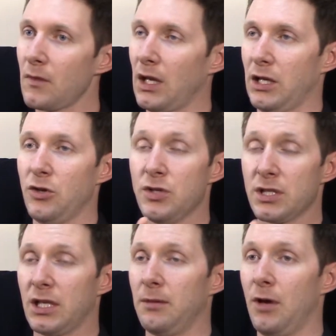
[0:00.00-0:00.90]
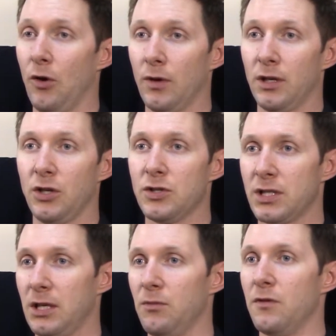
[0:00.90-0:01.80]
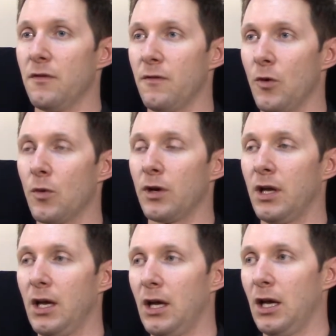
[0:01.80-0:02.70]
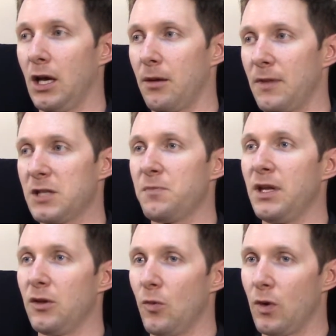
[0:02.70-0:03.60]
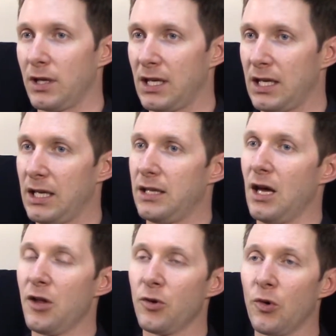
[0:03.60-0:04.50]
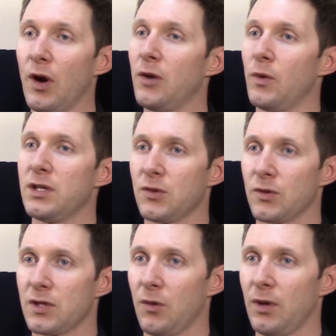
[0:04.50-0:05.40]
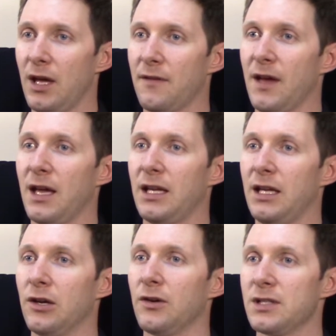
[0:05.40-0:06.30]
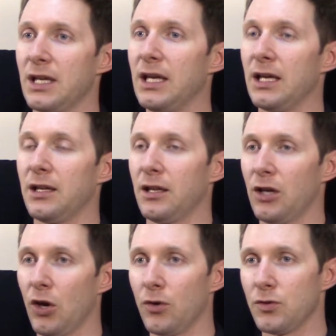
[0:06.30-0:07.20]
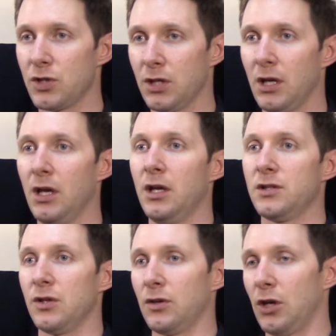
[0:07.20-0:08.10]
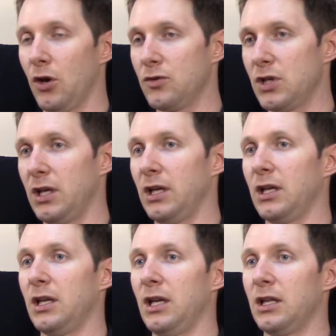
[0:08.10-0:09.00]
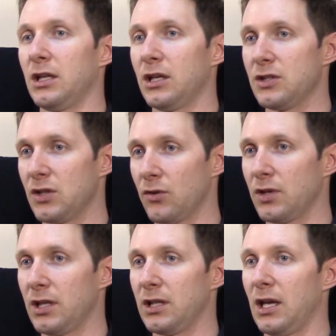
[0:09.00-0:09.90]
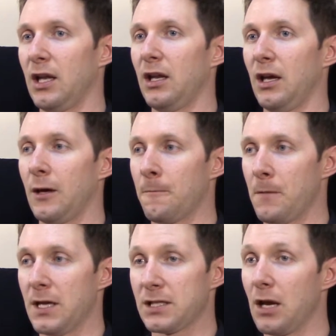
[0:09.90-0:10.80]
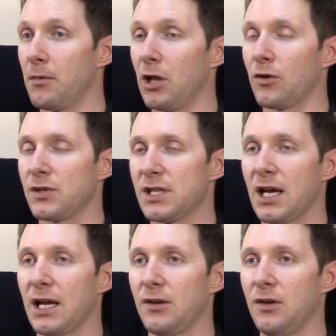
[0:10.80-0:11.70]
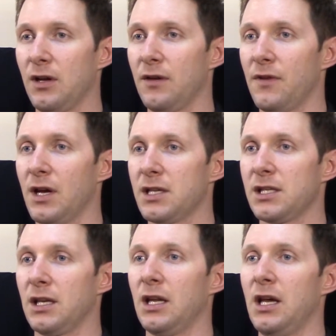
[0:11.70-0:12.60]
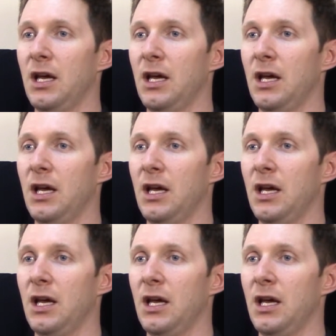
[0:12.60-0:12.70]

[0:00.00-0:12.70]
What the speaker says: And you just keep going. You just keep moving forward. That's been the one key. The other great resource that we have had here is, again, the coach. So the coaching and the consulting that has come alongside of us, and